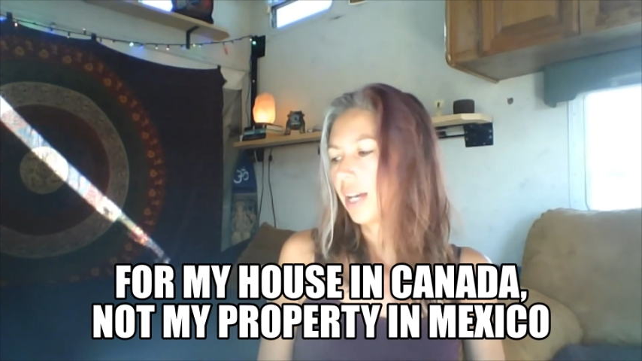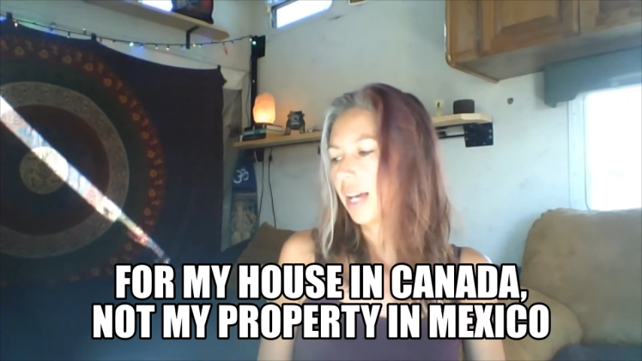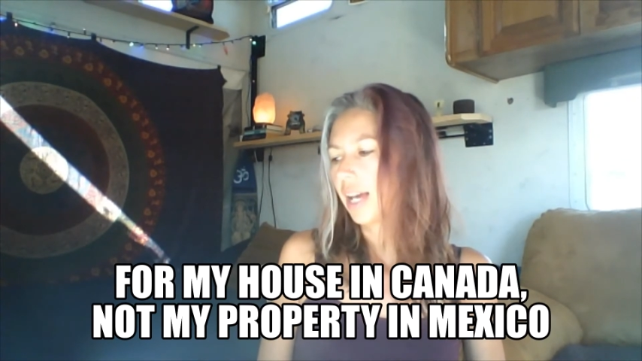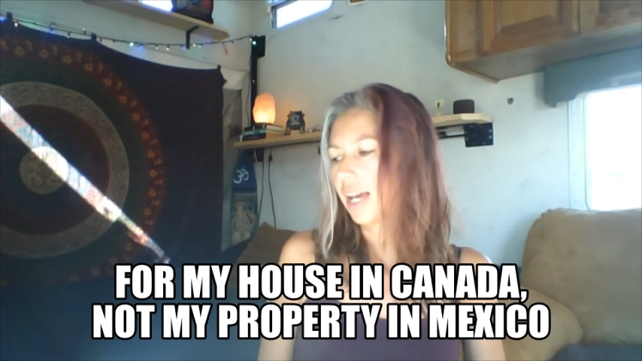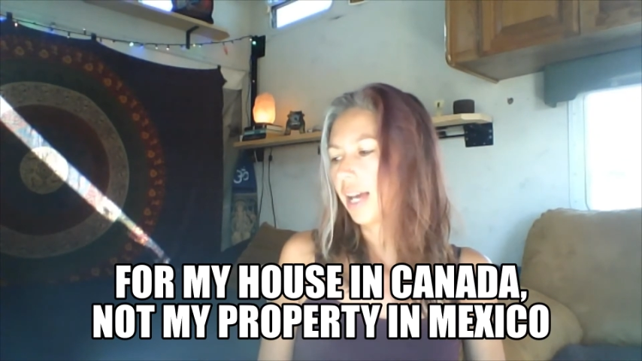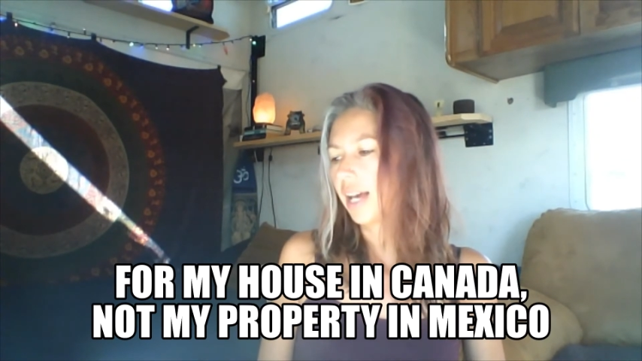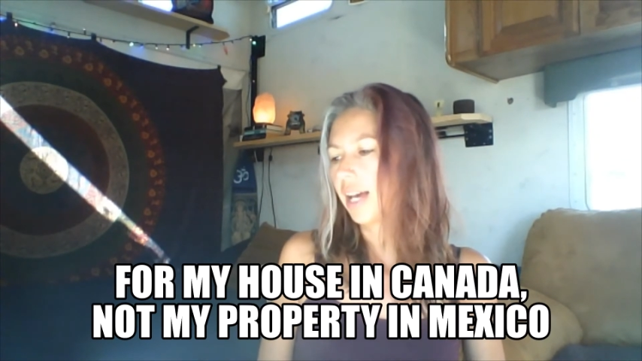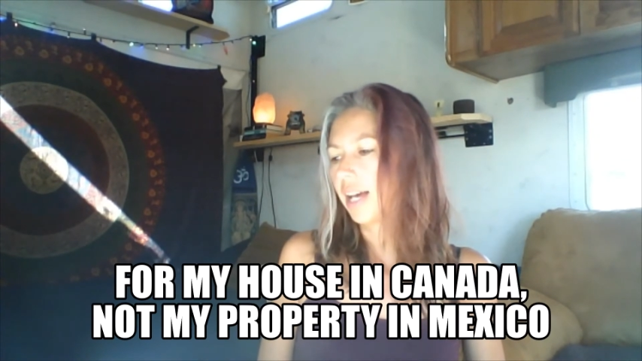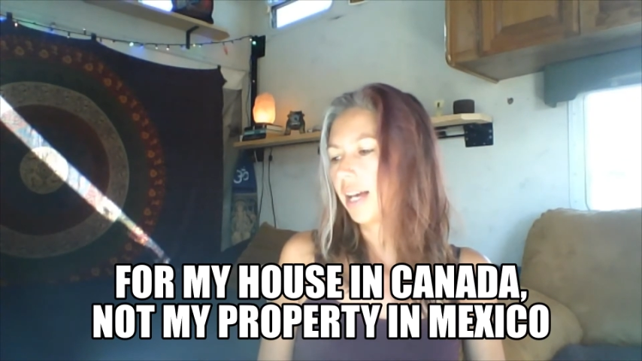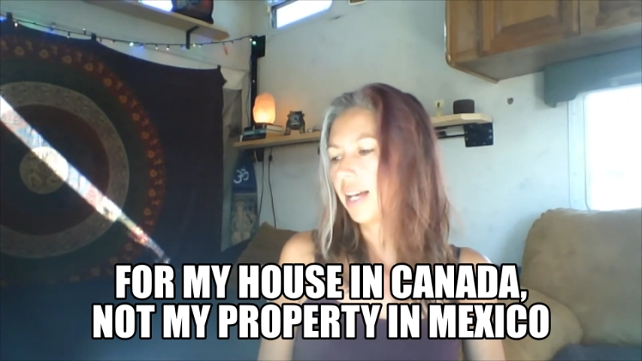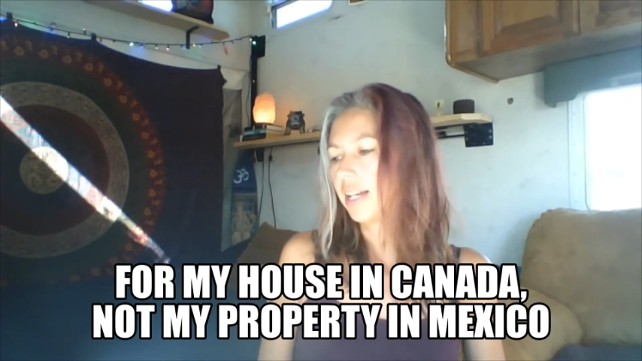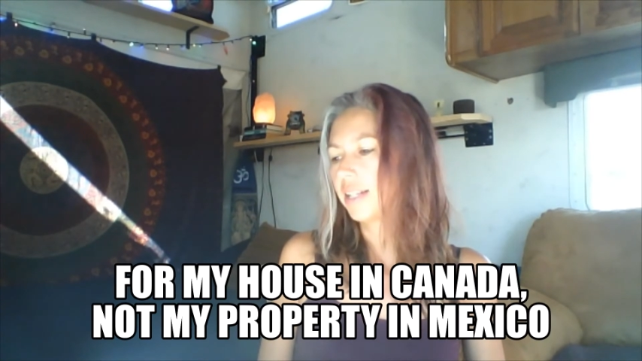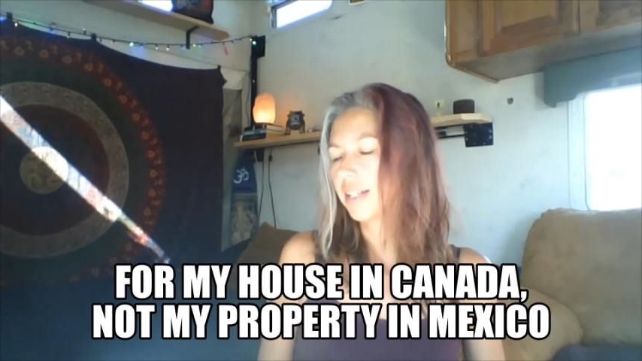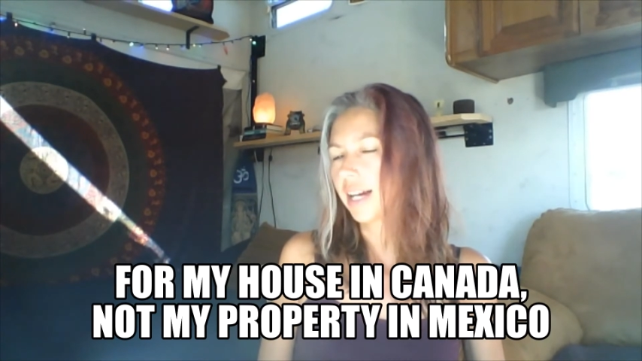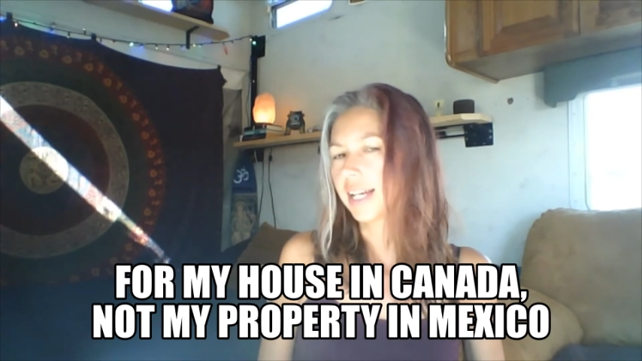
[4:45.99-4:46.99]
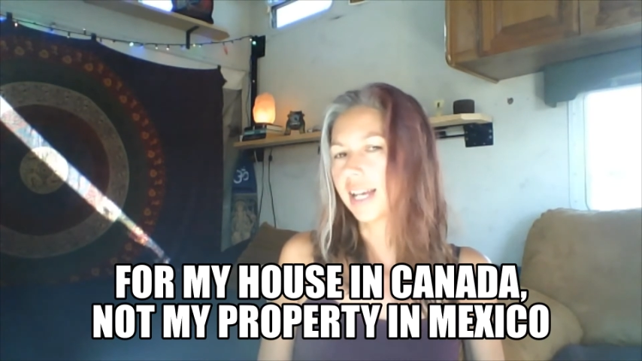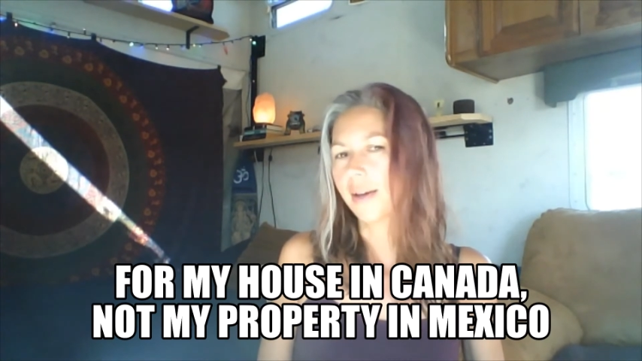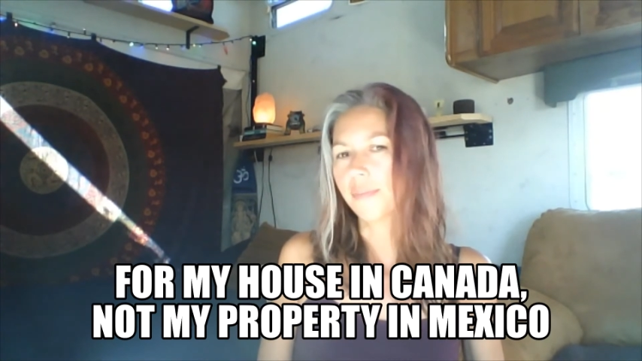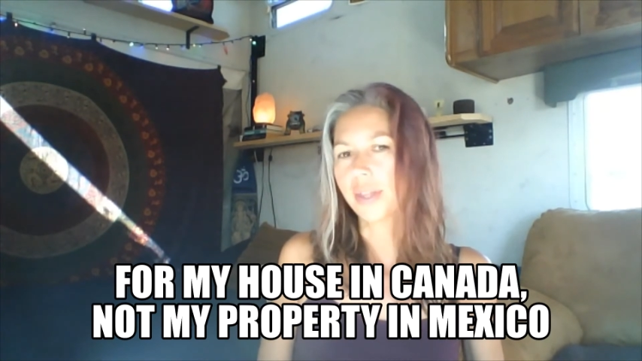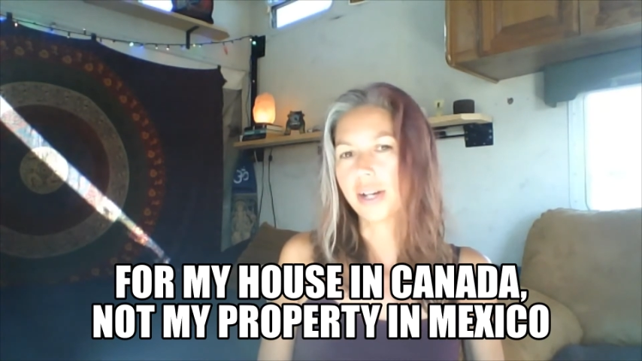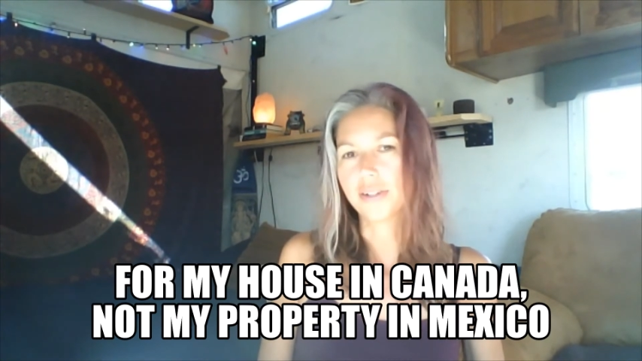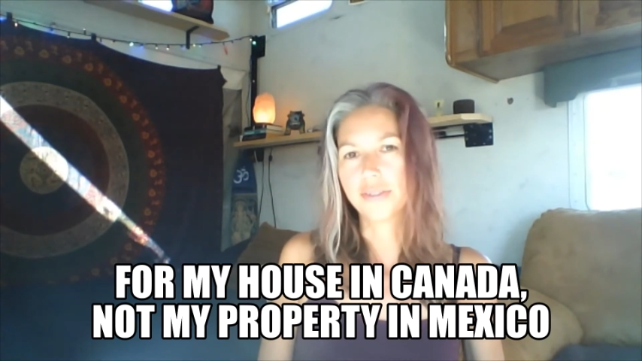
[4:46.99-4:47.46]
and I
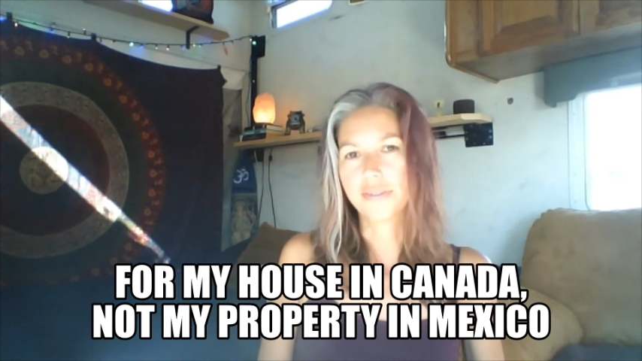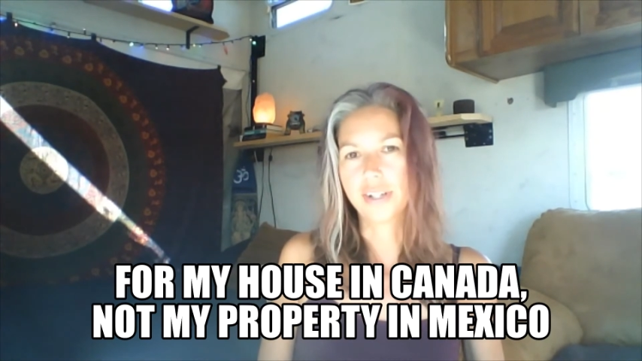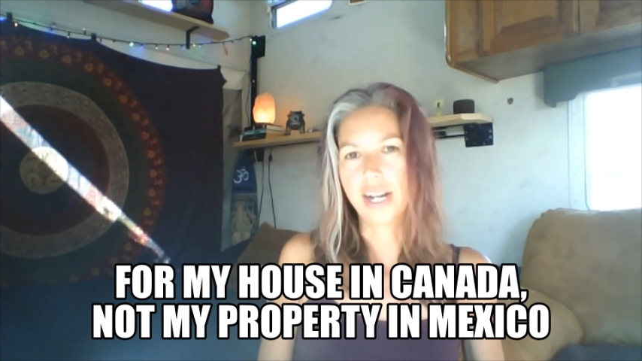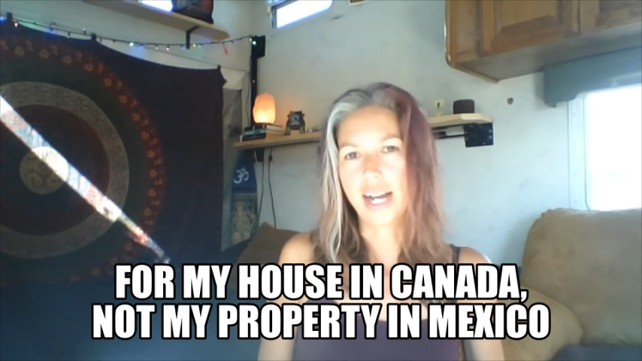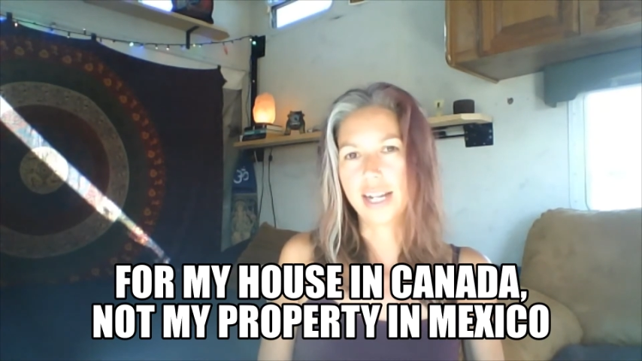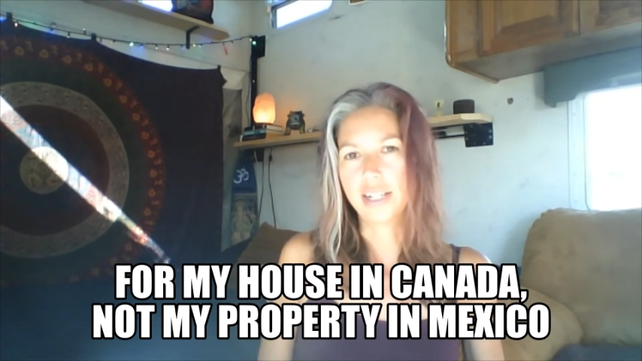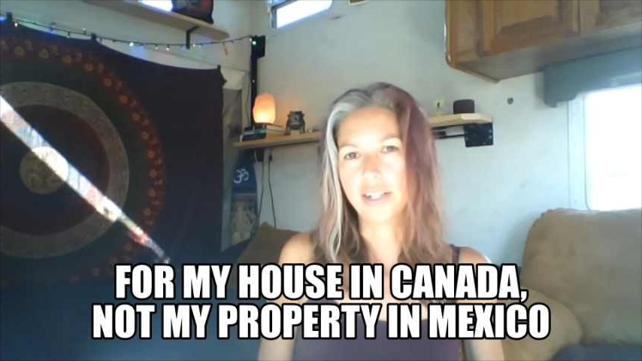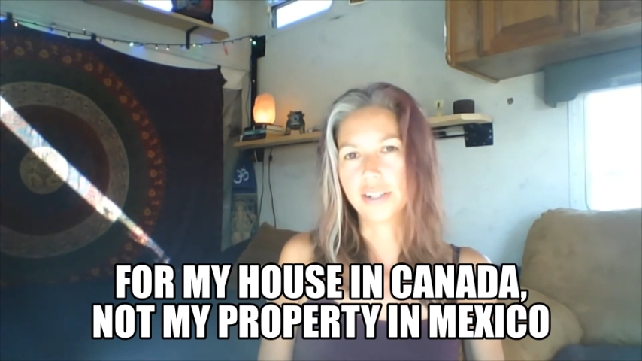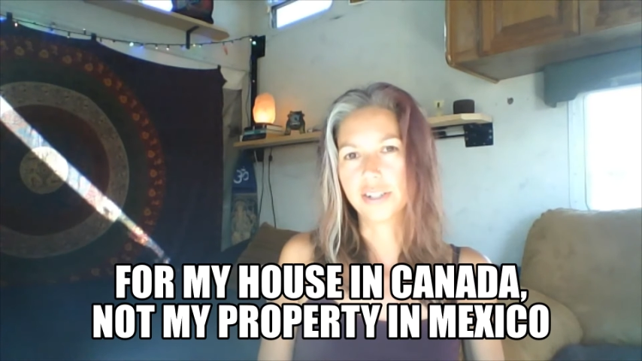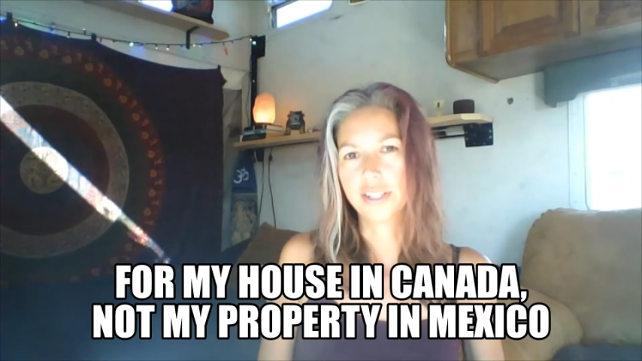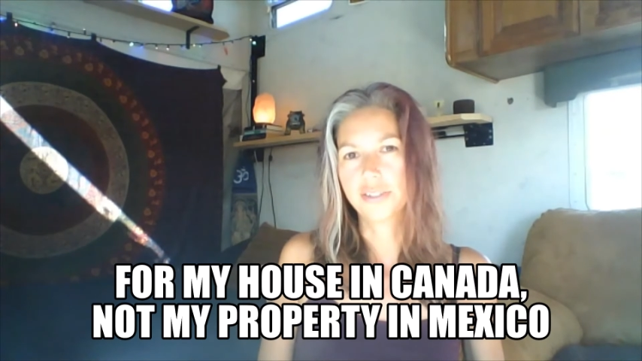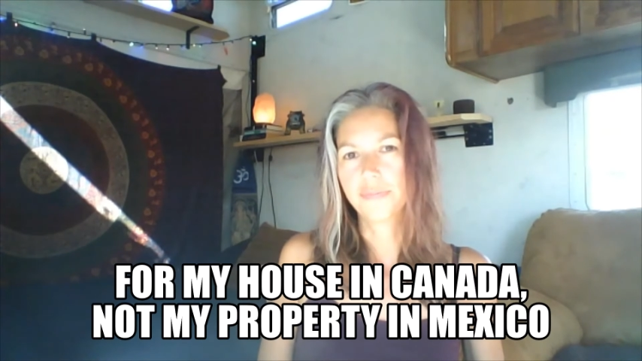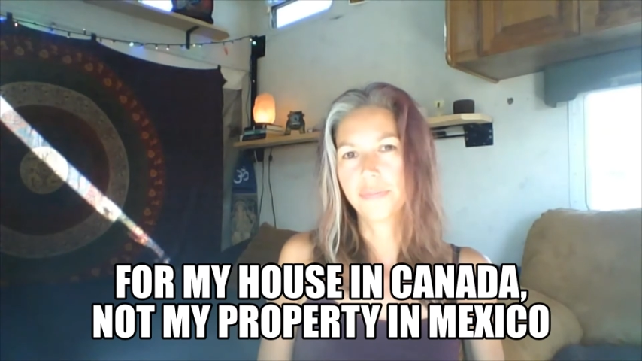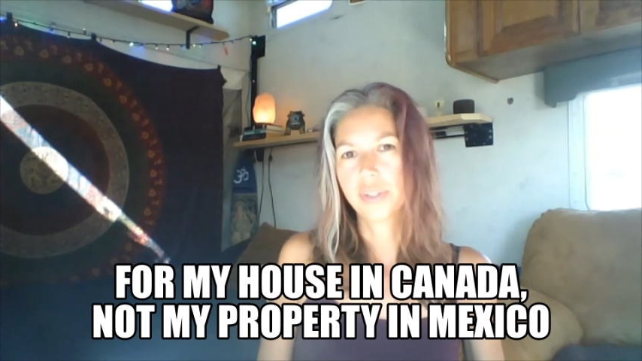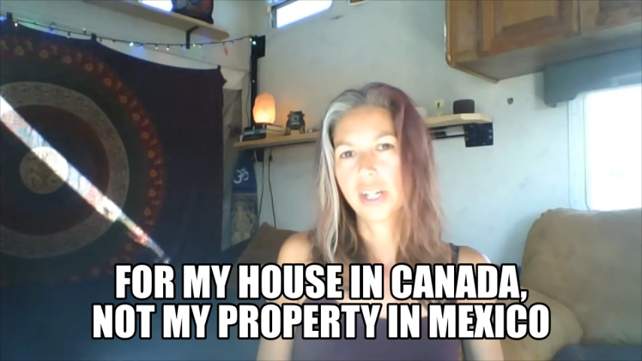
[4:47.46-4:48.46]
kept the house for 9 years.